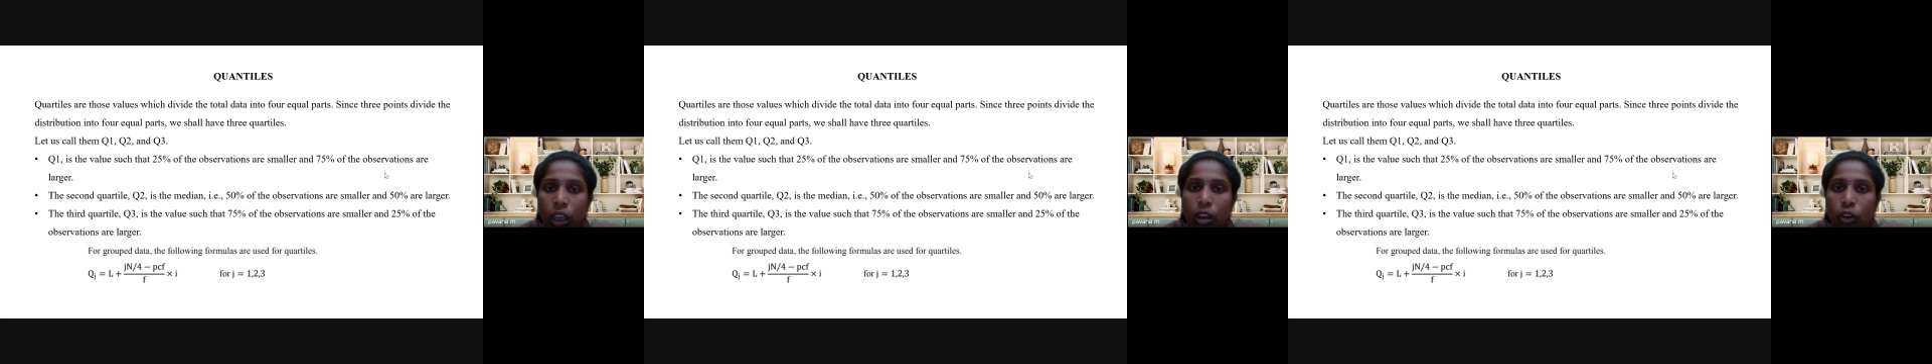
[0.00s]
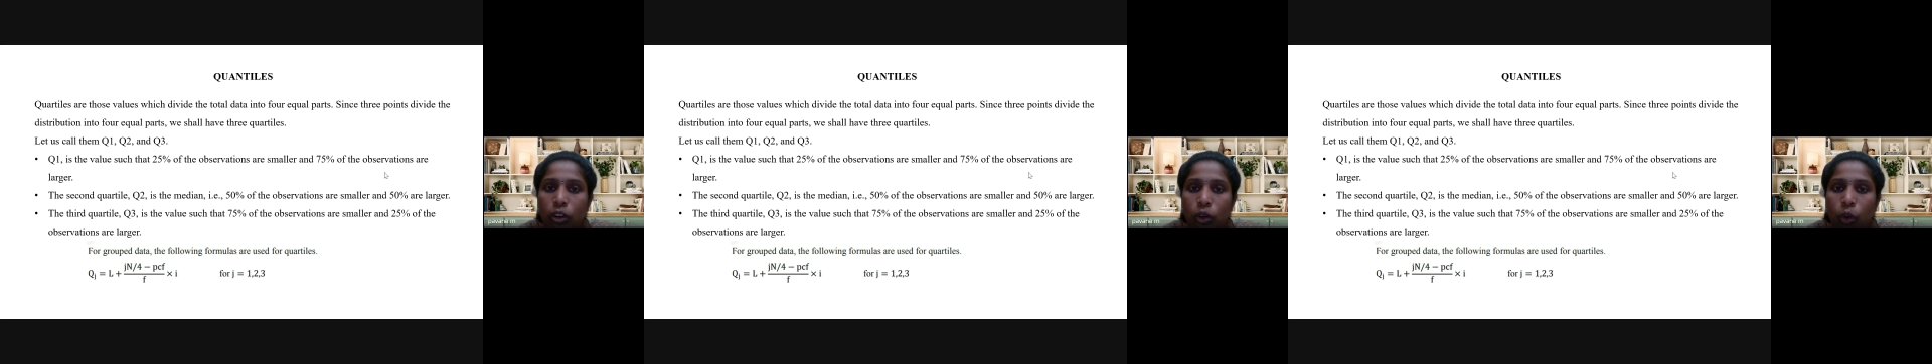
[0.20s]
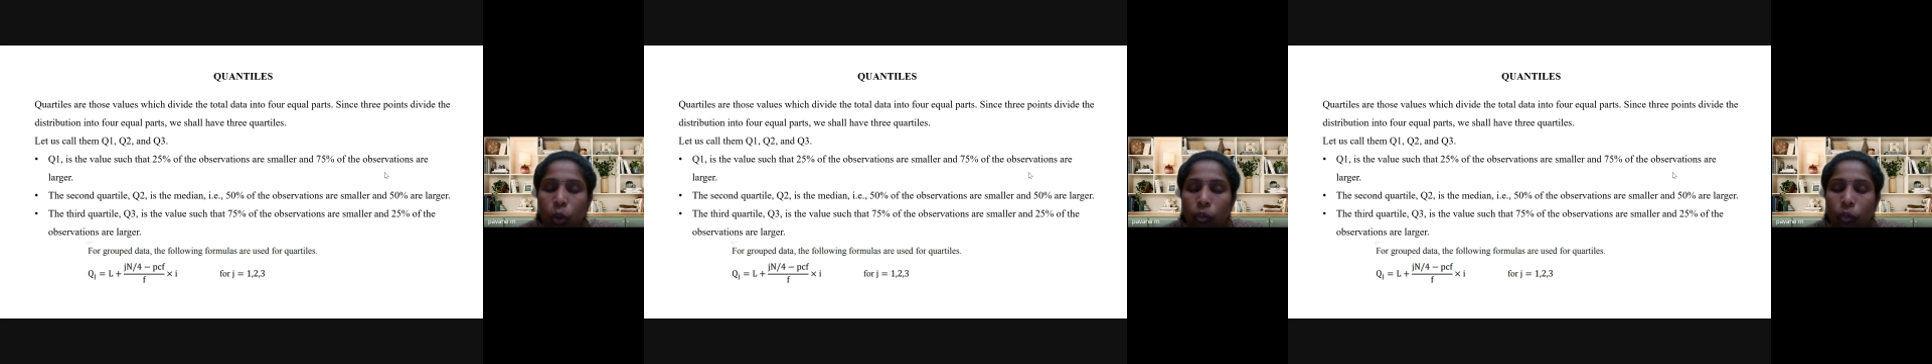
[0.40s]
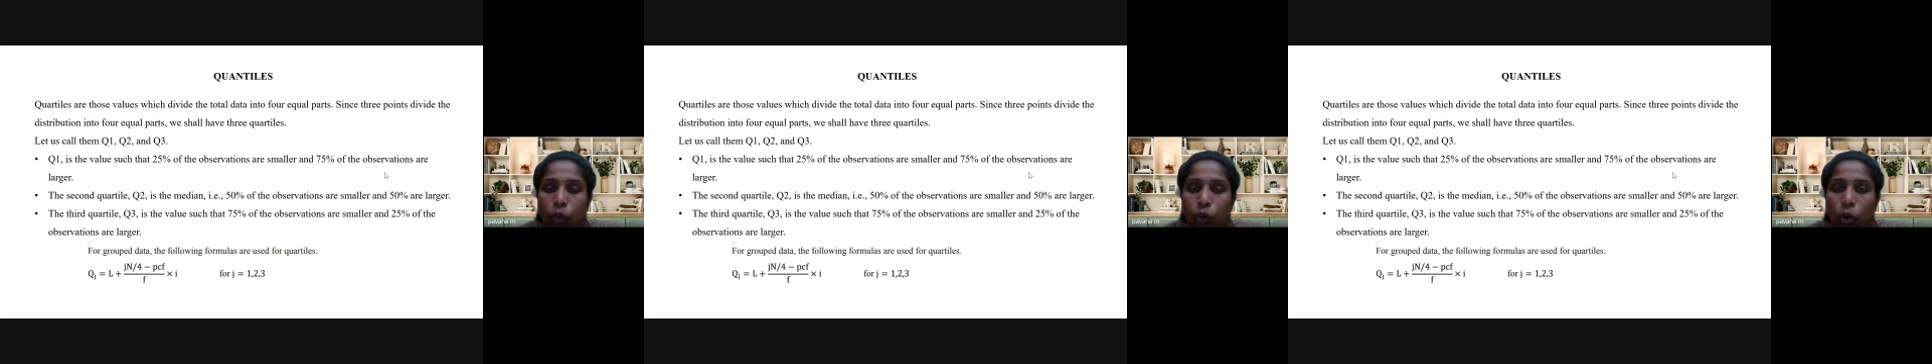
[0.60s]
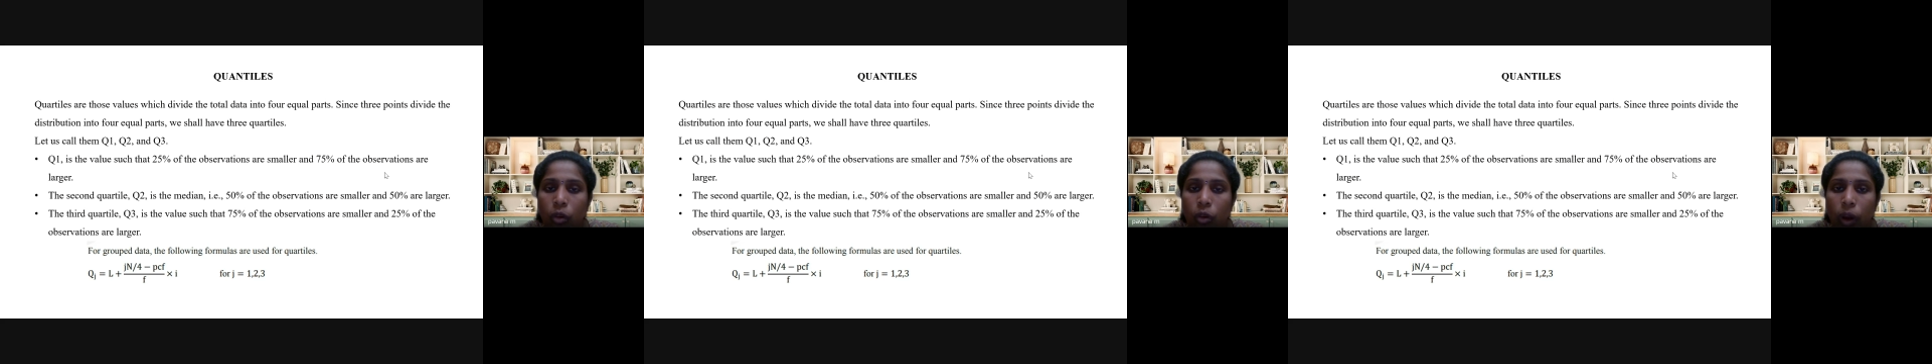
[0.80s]
into
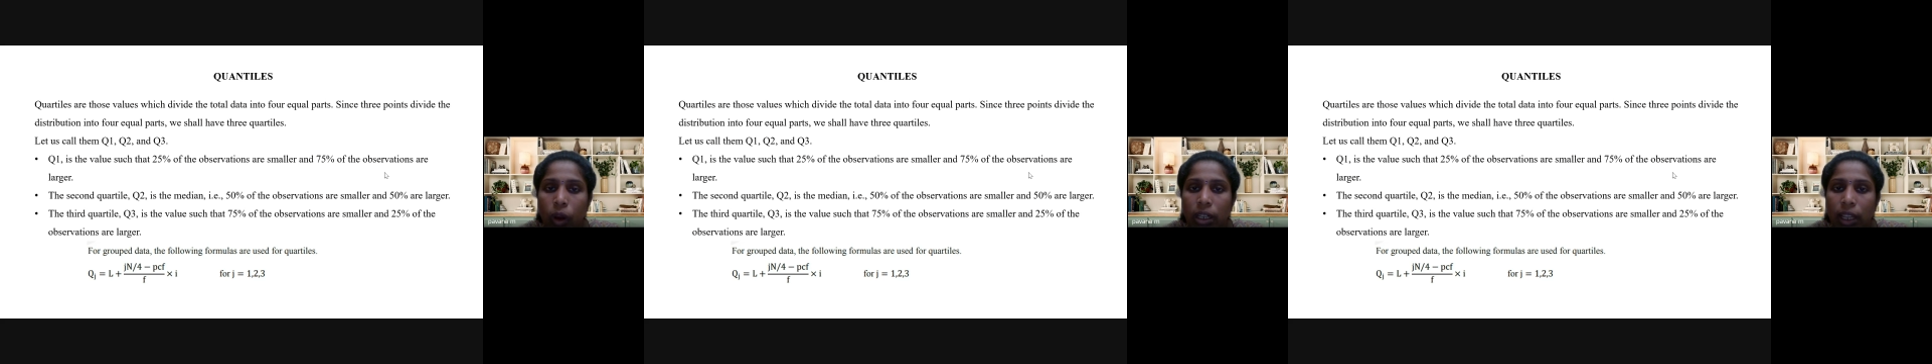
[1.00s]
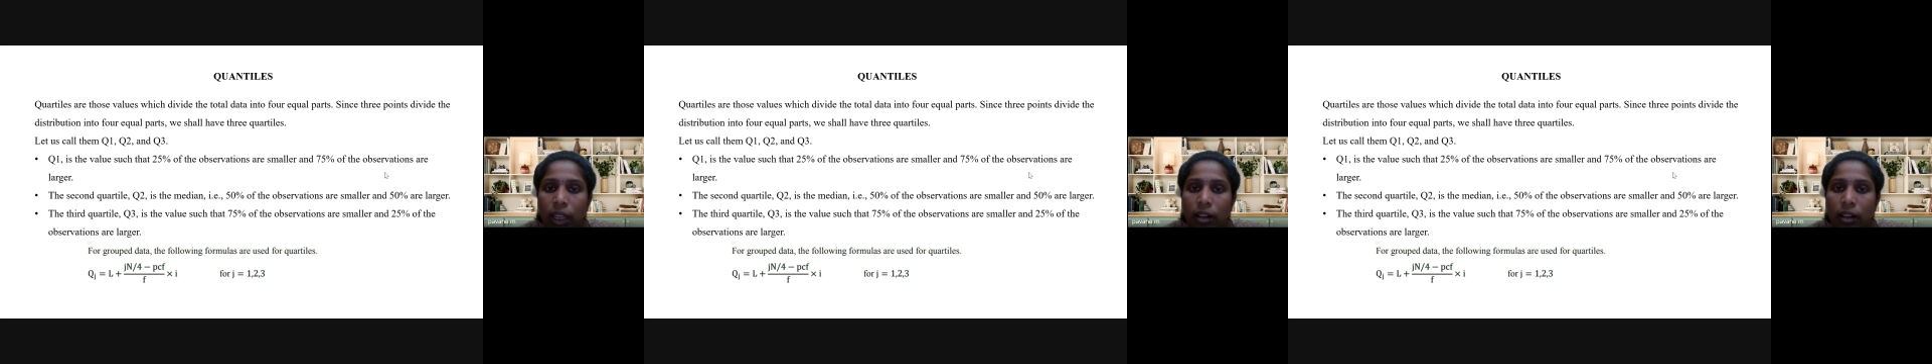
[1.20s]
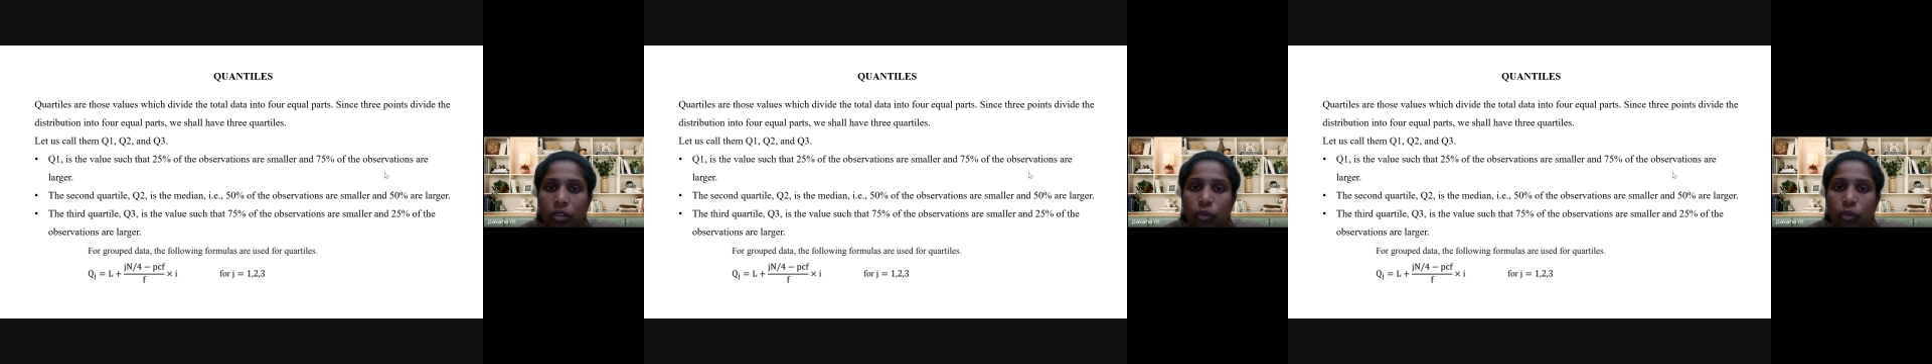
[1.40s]
four quartiles.